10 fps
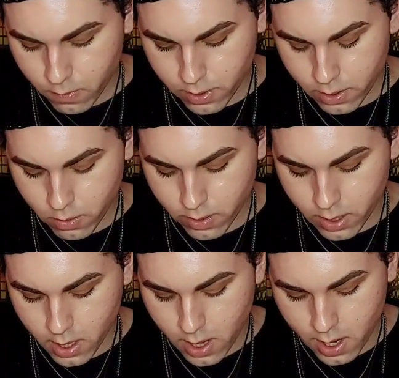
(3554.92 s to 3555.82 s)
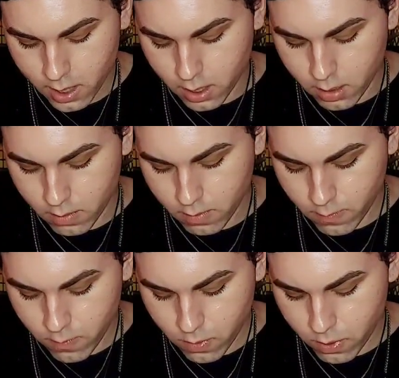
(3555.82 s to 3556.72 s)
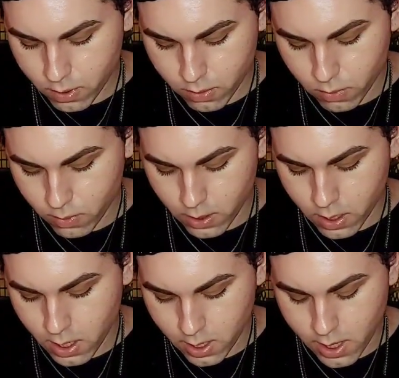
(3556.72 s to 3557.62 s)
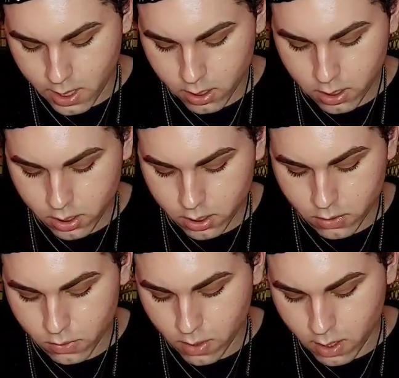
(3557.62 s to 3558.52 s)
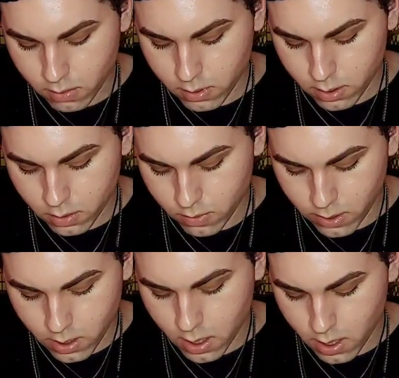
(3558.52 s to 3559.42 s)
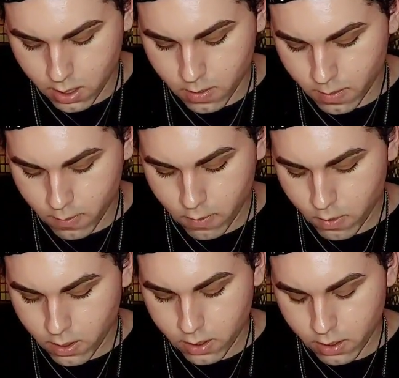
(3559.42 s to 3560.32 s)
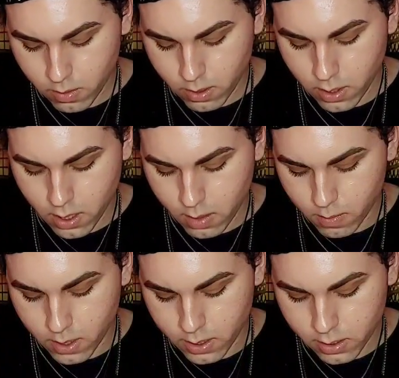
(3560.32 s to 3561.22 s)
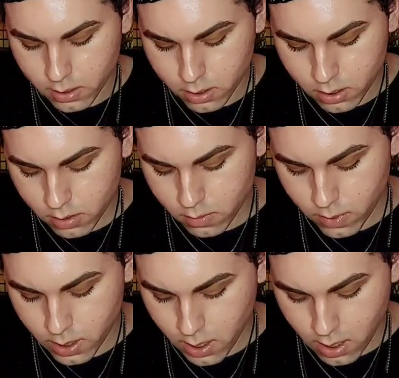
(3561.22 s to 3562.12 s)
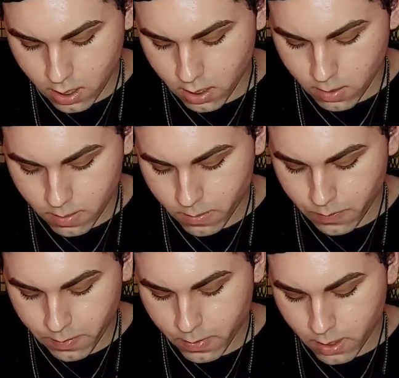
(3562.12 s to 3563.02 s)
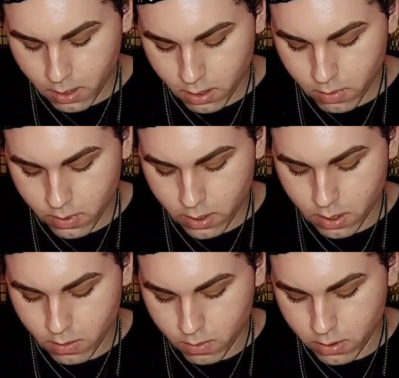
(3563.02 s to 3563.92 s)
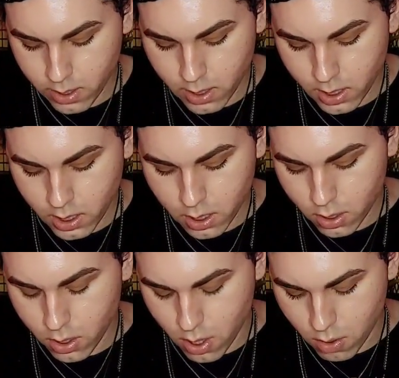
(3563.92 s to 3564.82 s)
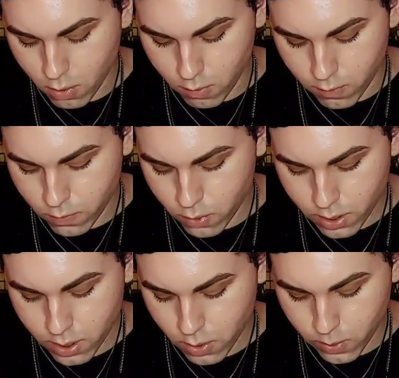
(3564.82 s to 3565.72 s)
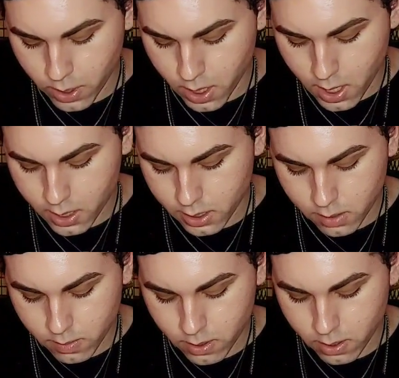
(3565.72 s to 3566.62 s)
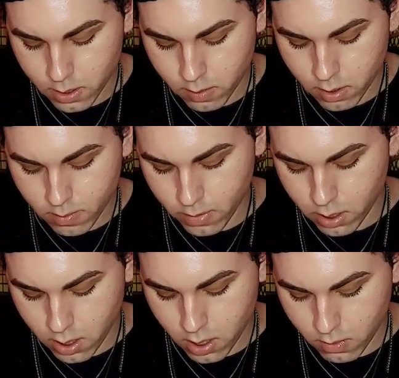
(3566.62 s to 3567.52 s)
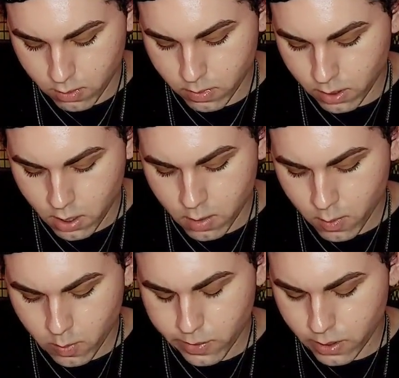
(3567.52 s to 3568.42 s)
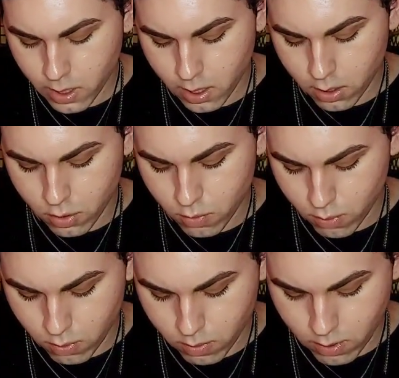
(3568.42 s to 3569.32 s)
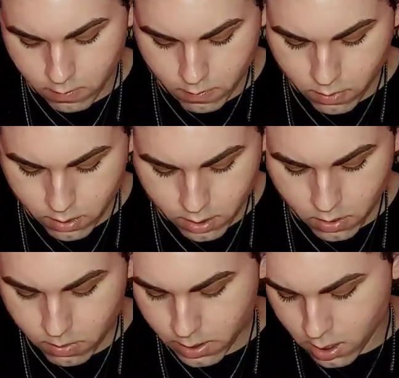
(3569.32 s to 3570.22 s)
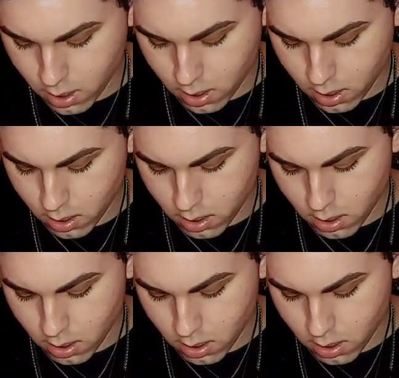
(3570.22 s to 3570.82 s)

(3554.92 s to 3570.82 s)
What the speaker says: For the week ahead. For the week ahead energy surrounding the week ahead. Week ahead message. Week ahead. Okay, what do they need to know for their week ahead? Spirit can communicate with me. For their week ahead.